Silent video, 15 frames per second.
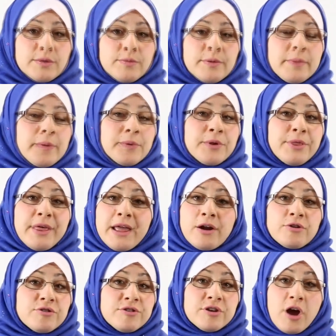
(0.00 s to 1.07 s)
Remember, they
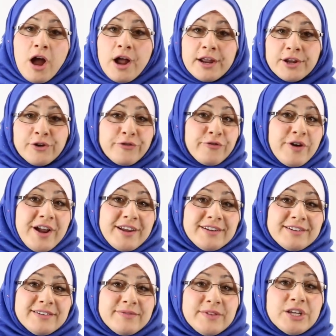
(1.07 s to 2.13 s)
are not your
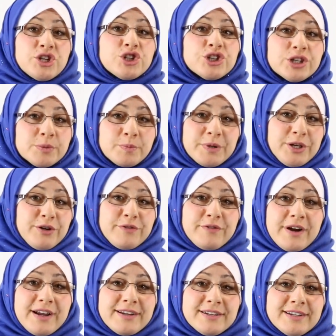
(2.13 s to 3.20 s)
friend. They shouldn't be your
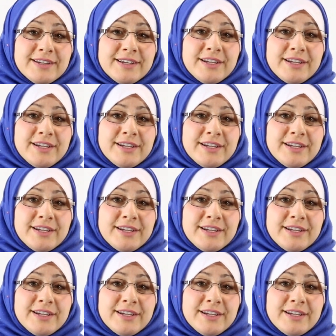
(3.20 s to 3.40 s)
friend.